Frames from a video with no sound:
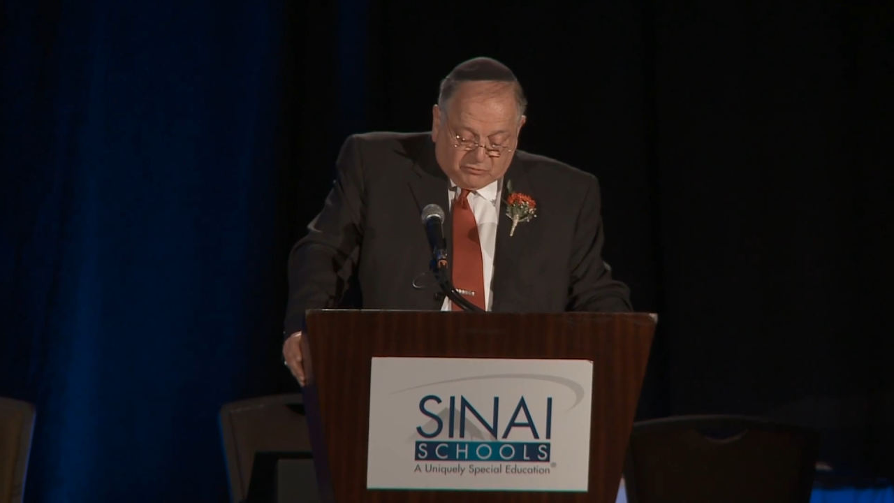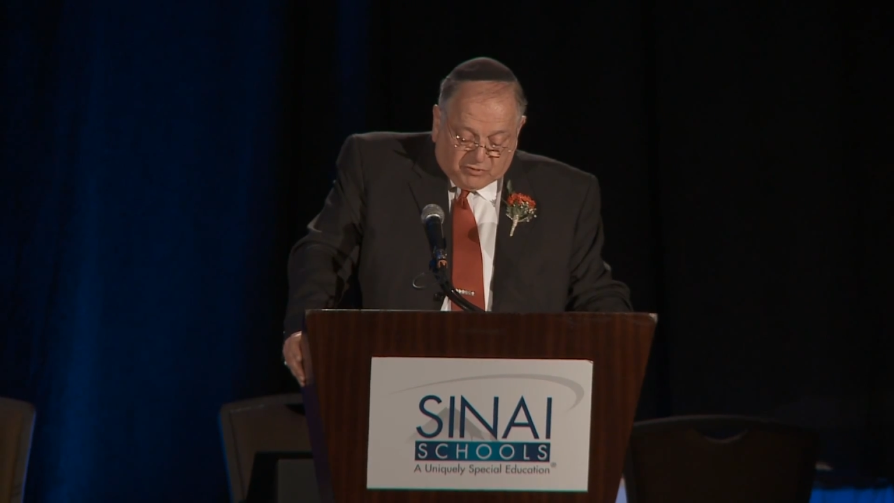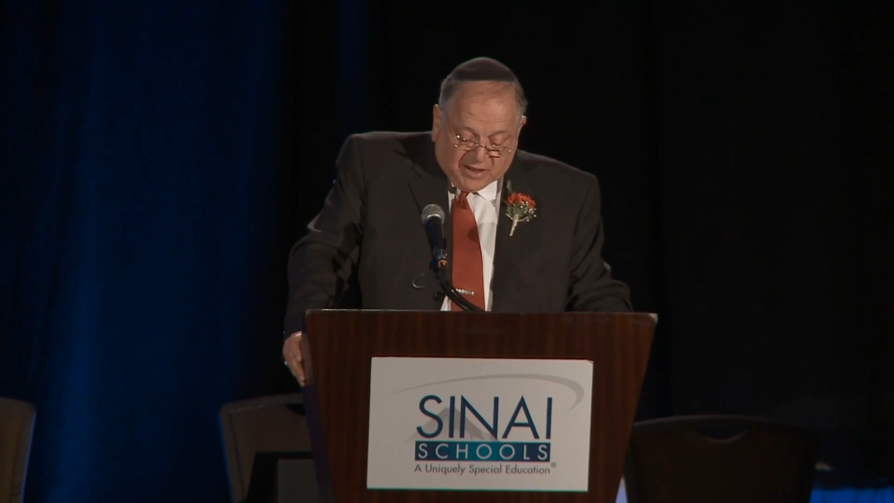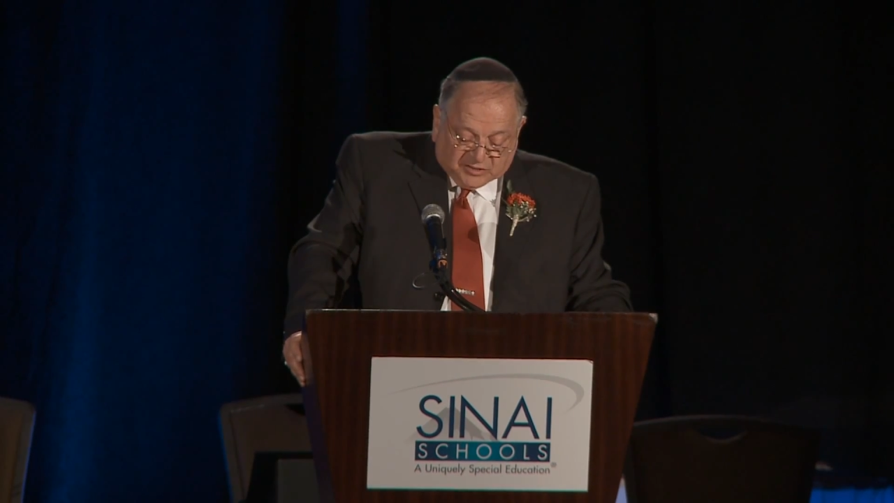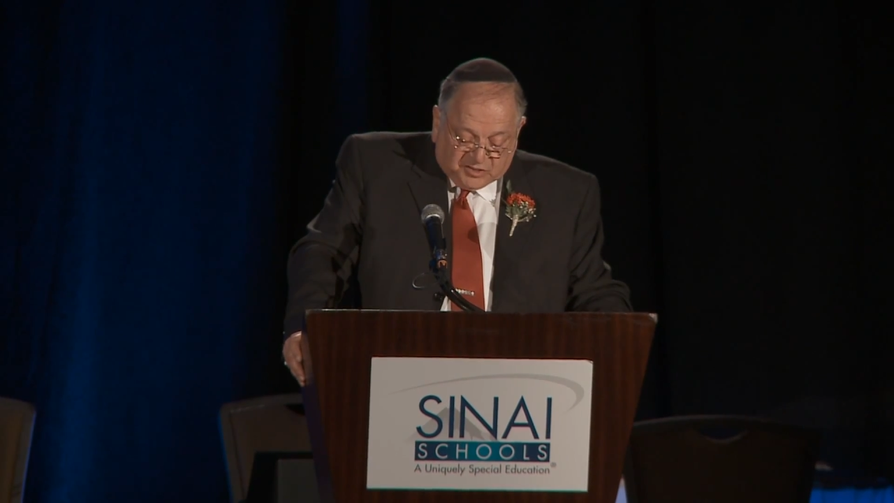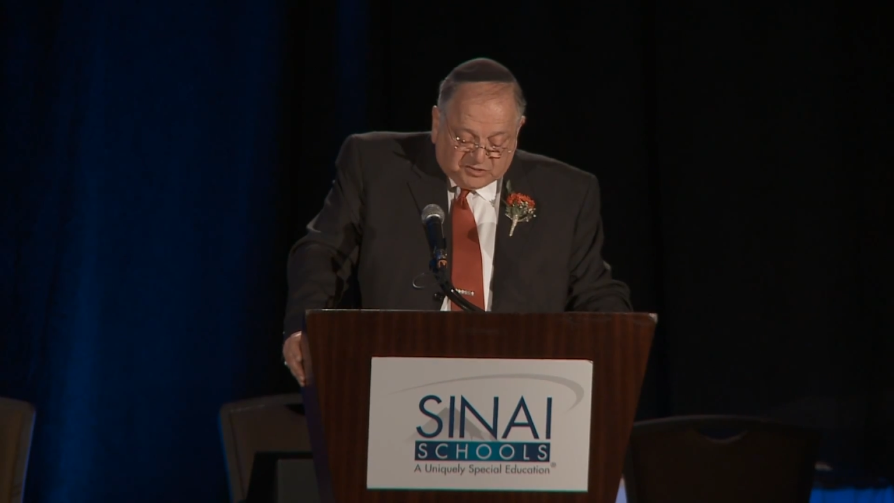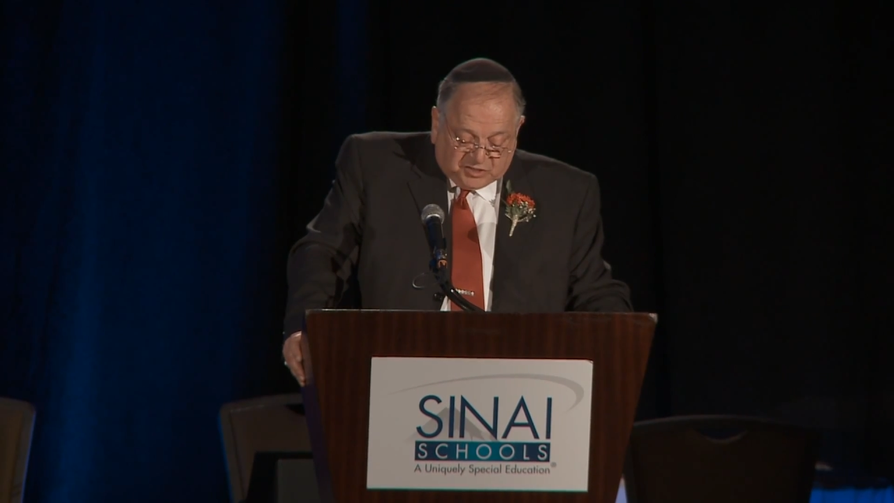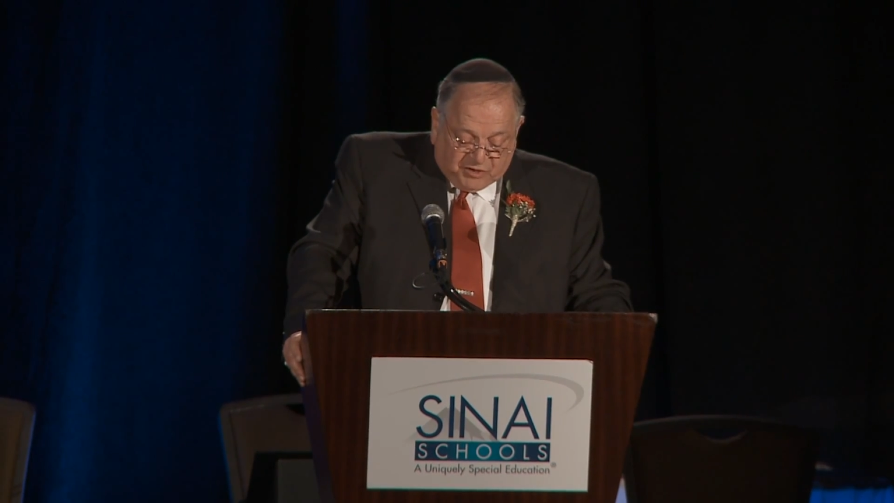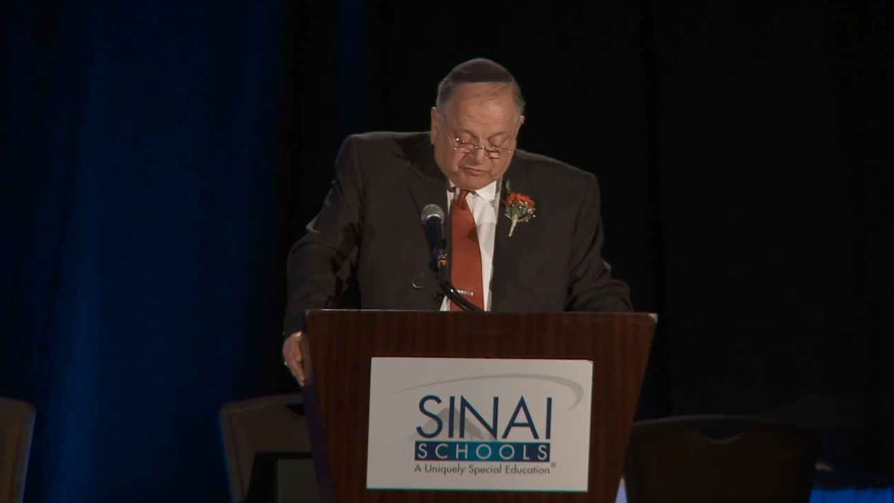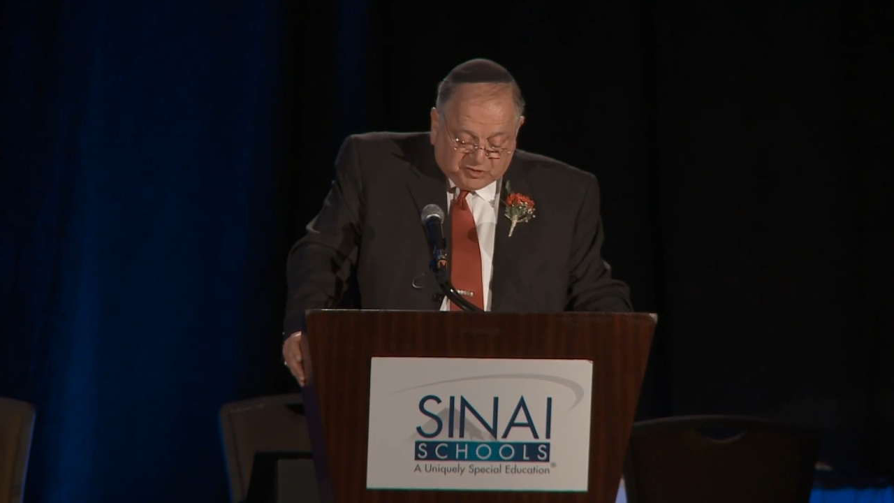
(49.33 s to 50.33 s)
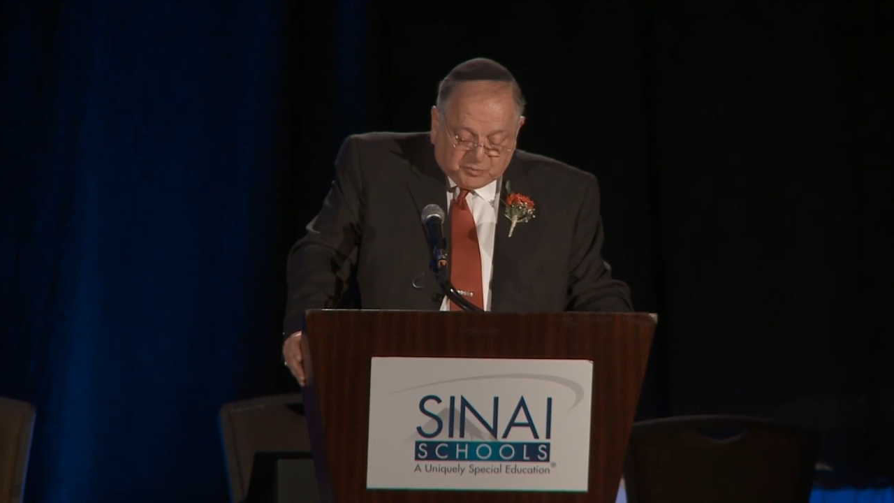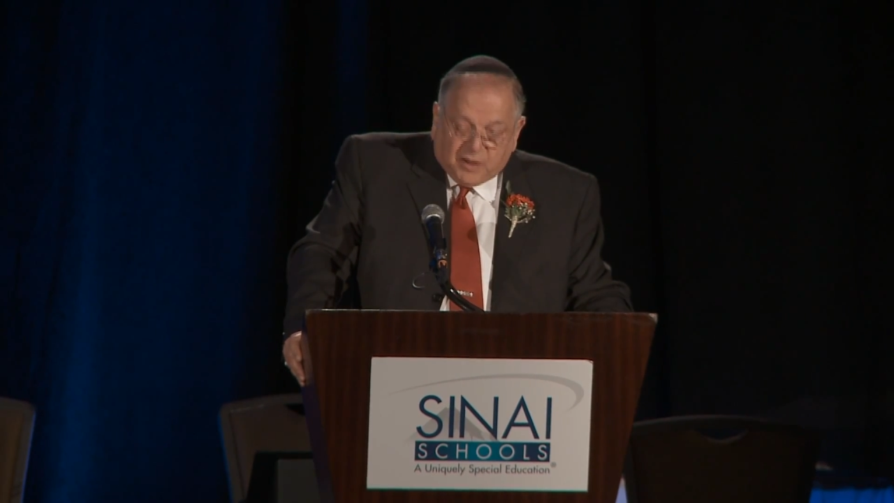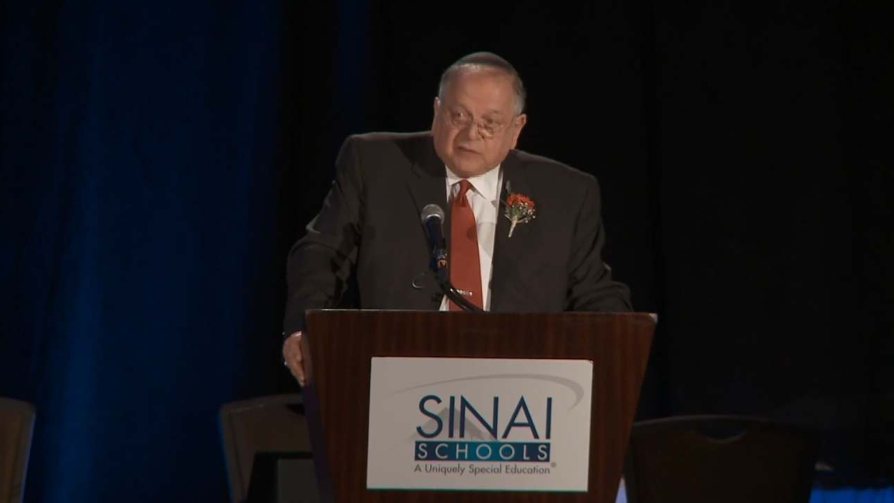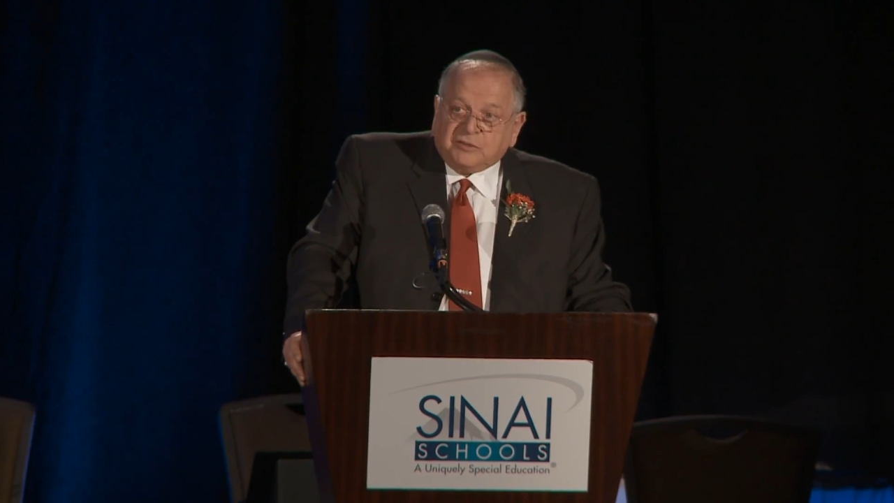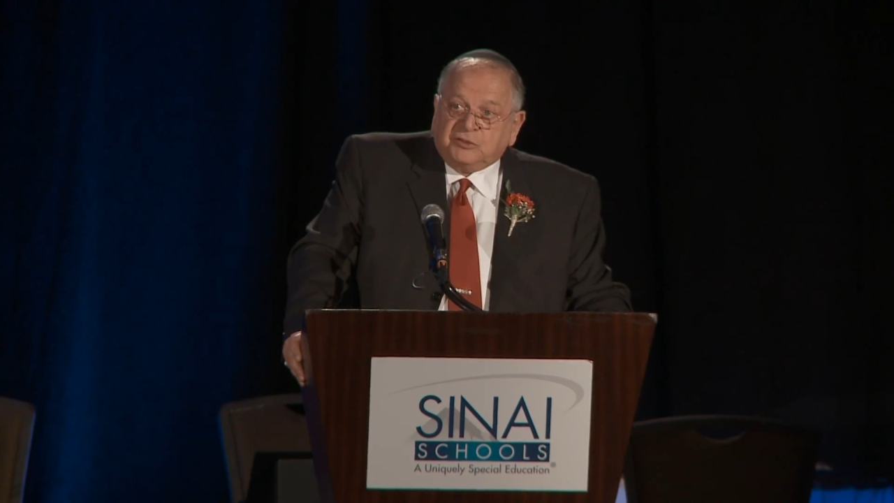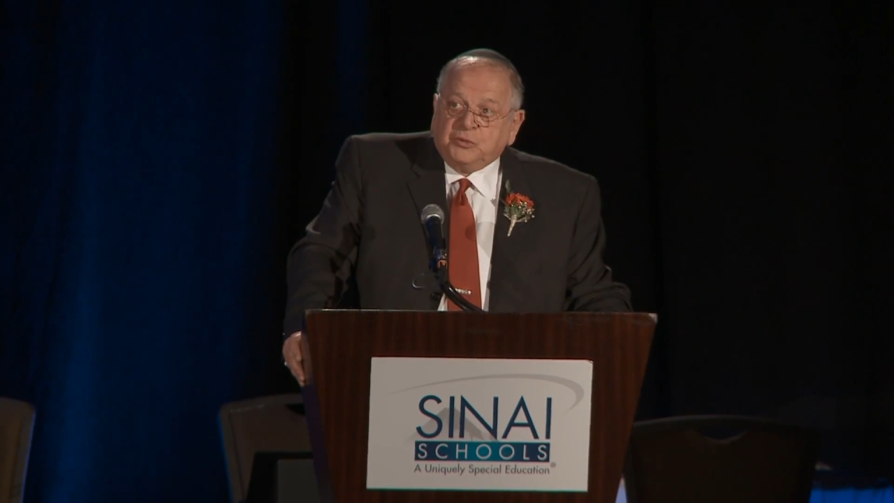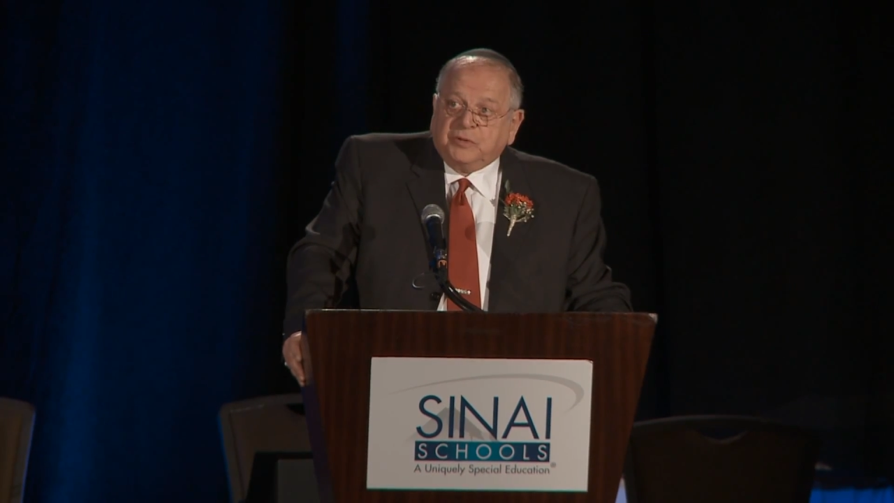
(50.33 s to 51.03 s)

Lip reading: Roz and Steve responded